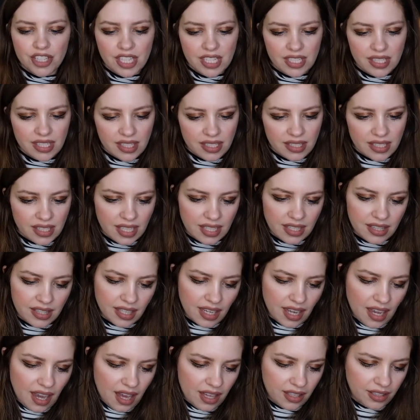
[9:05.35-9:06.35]
This is in
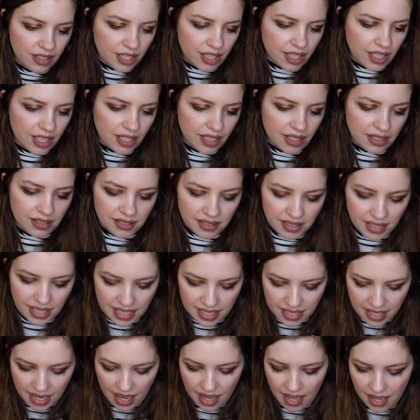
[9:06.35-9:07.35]
the color
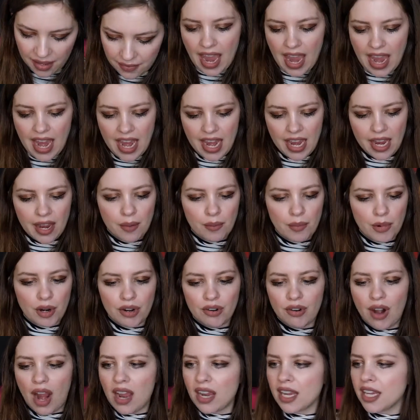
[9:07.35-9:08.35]
Linda. A
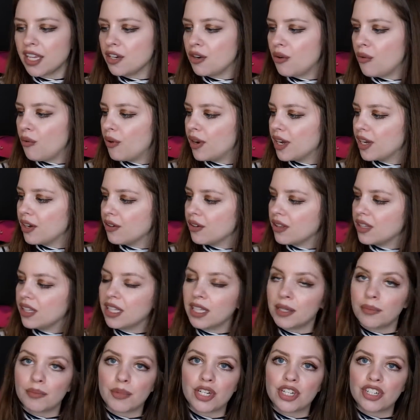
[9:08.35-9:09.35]
Moroccan Oil
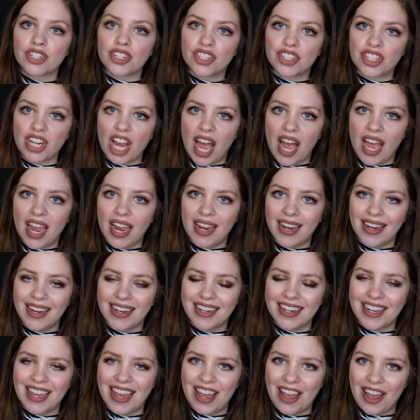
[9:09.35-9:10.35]
Glimmer
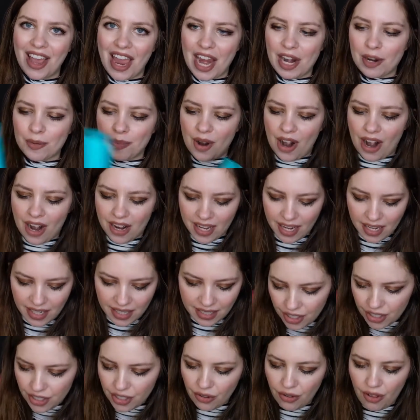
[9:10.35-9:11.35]
Shine hair
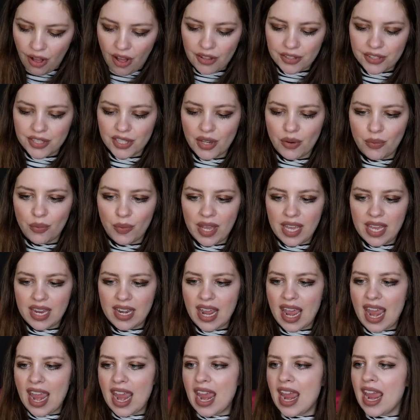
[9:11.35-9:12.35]
product. You'll also
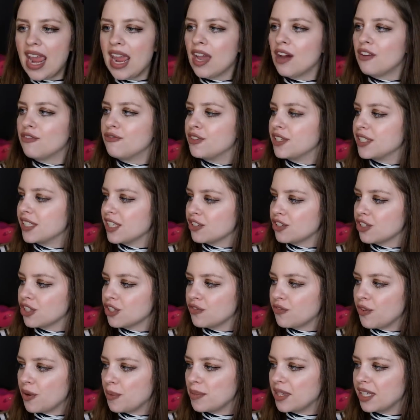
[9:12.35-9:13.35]
win a
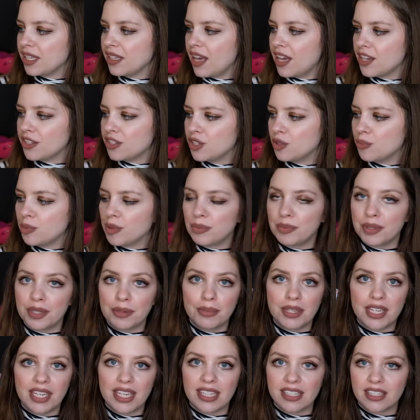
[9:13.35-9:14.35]
Physicians Formula Super
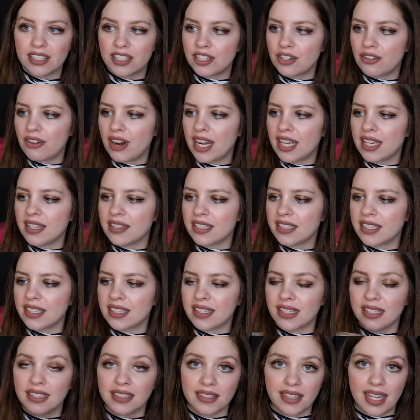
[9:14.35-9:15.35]
BB Insta Ready. This
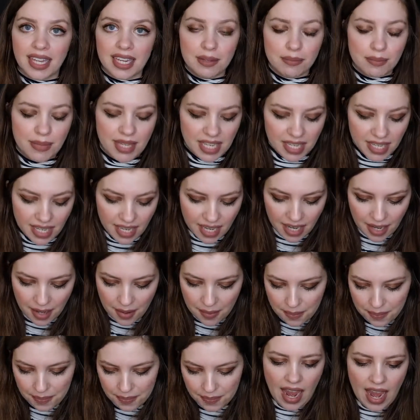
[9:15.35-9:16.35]
is in light
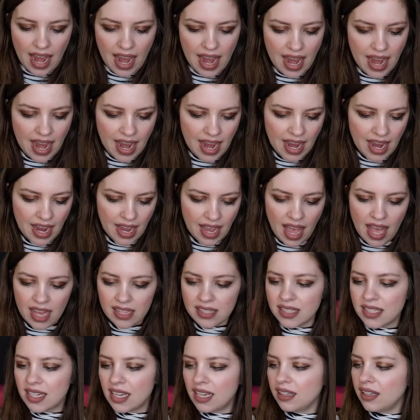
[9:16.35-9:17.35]
medium. A
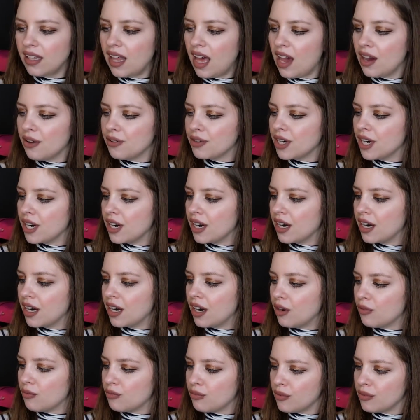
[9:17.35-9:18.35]
Estee
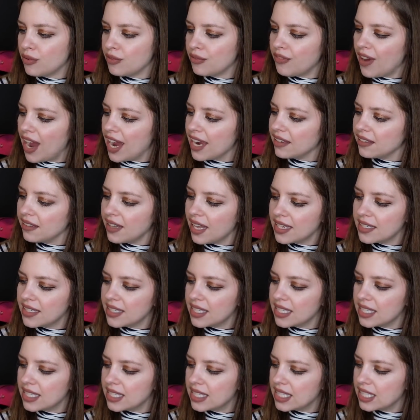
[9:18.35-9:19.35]
Lauder
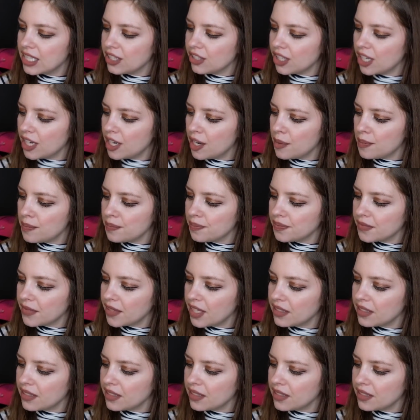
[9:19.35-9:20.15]
Revitalizing Serum.